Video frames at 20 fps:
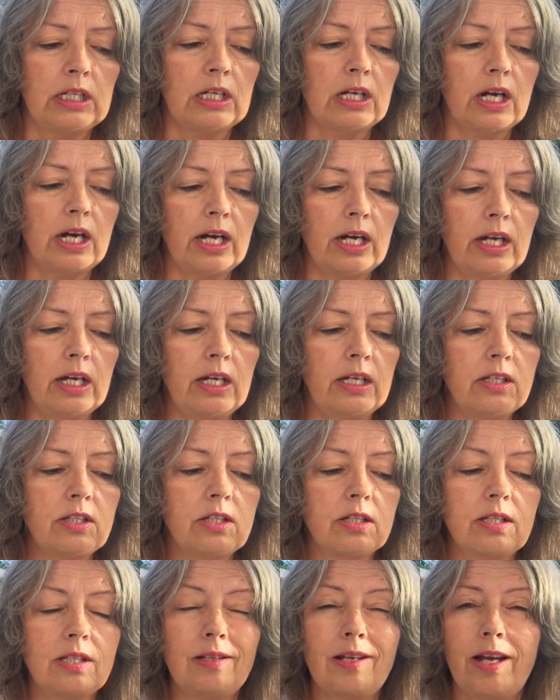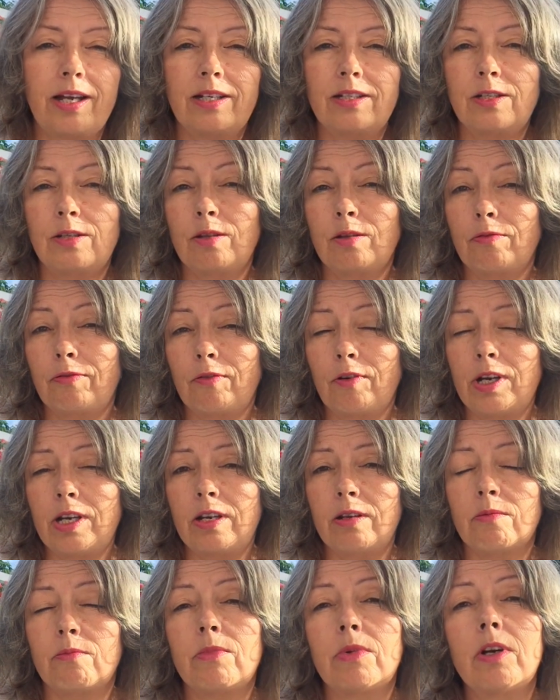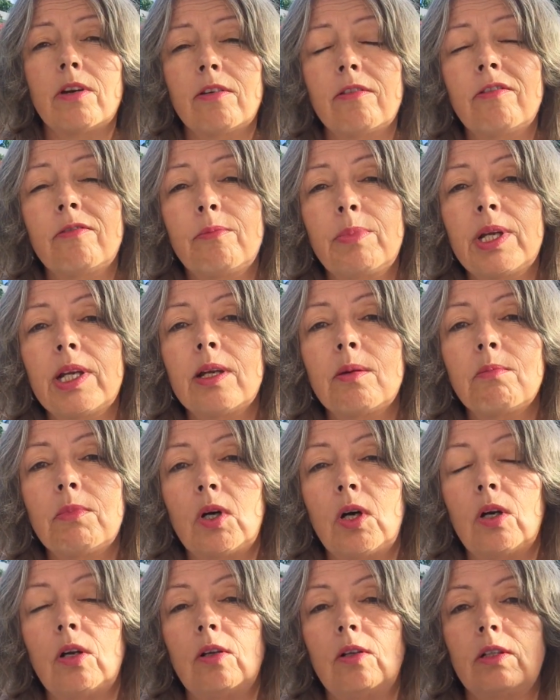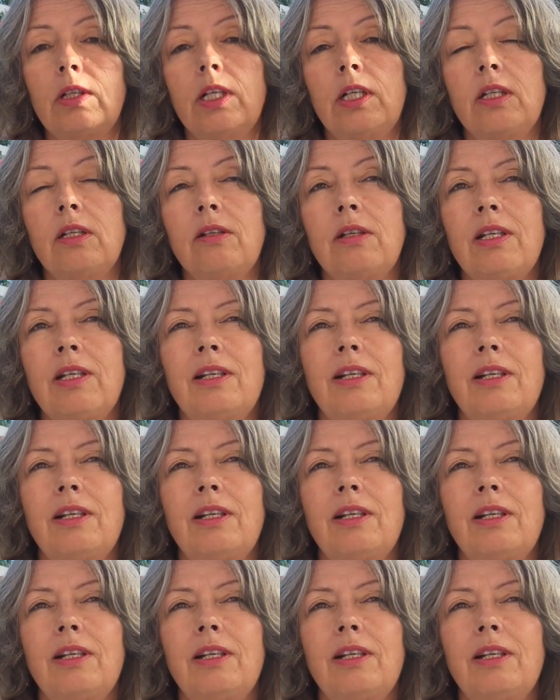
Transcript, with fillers: I just liked the freedom of being bald and